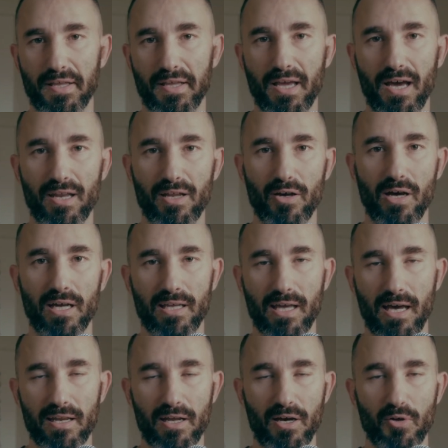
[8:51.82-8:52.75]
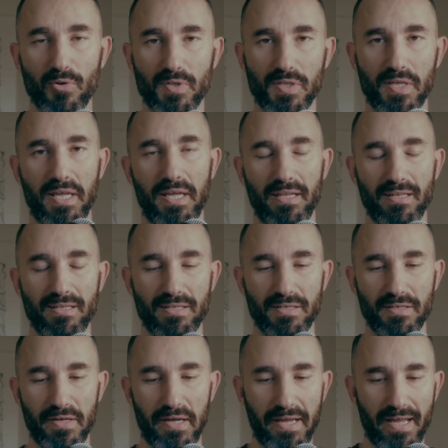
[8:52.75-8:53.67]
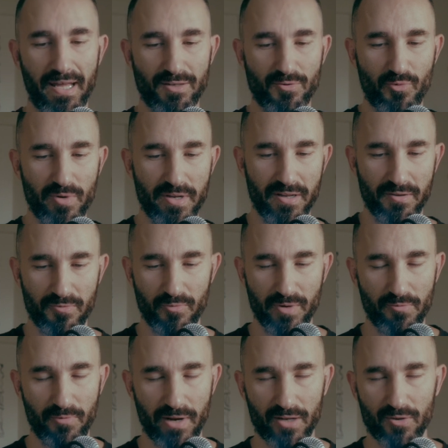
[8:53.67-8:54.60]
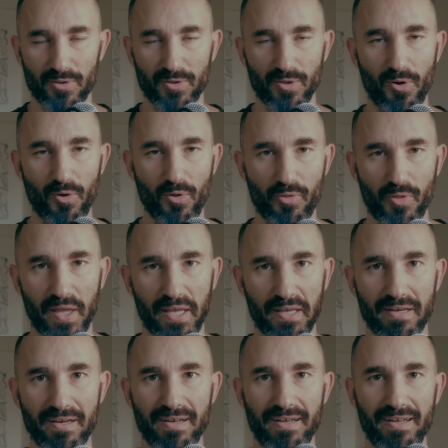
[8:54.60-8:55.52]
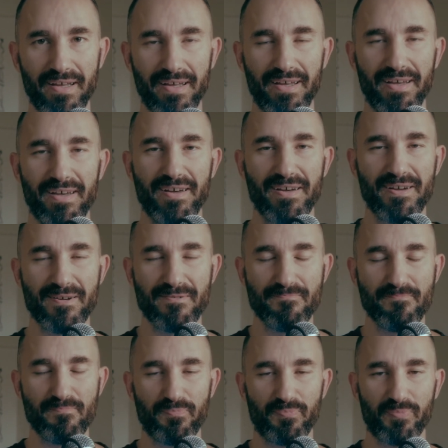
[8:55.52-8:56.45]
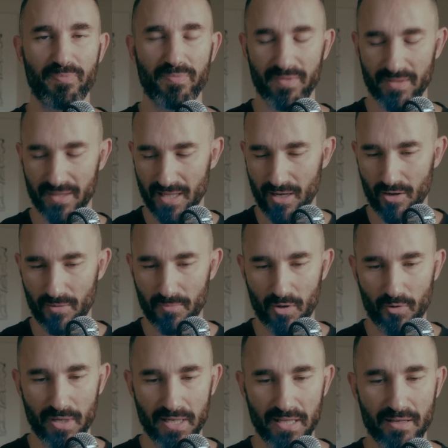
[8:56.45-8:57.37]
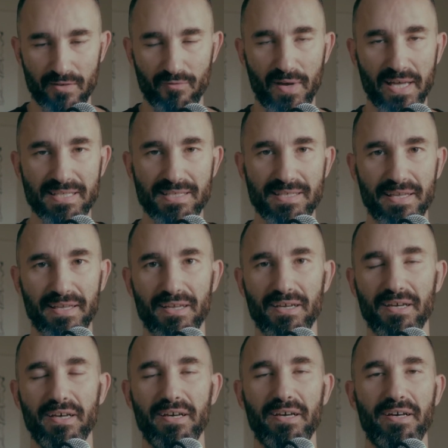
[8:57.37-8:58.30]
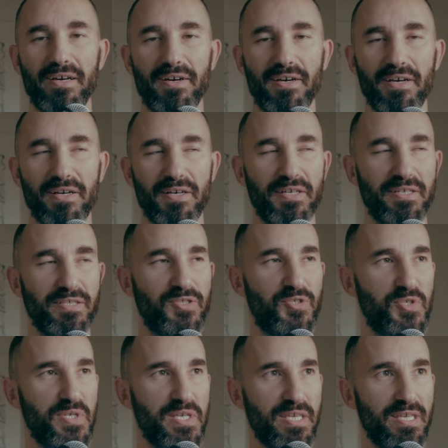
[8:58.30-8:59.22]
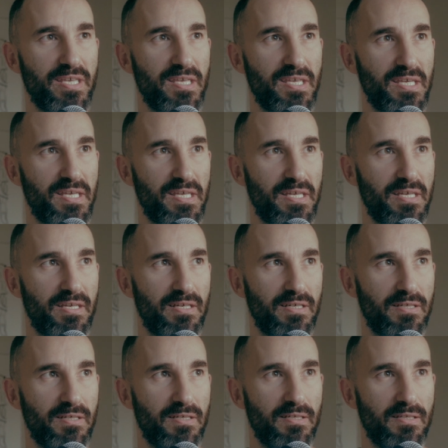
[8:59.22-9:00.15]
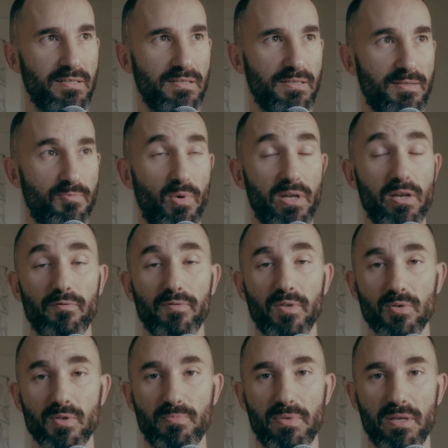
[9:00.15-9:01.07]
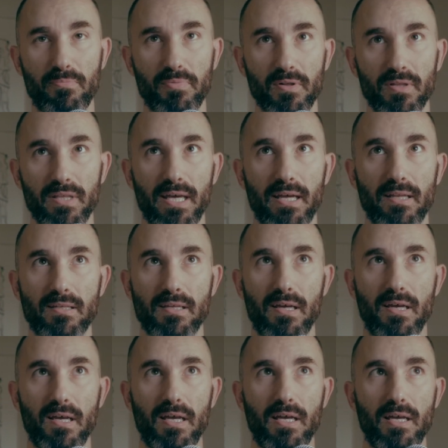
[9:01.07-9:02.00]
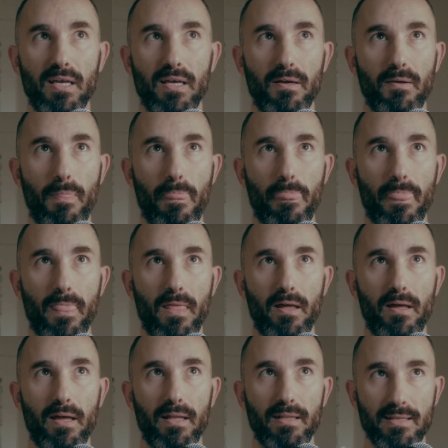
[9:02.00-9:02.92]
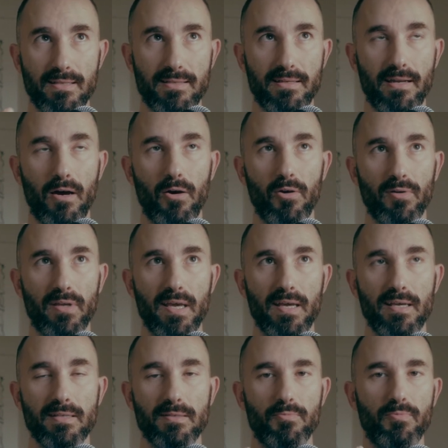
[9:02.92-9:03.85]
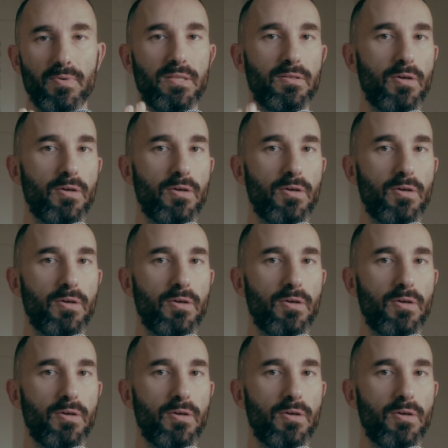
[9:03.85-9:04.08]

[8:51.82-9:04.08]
cut out, and I had to re-record the whole thing. Now I'm already advancing. She is one of those people that, at least in our case, we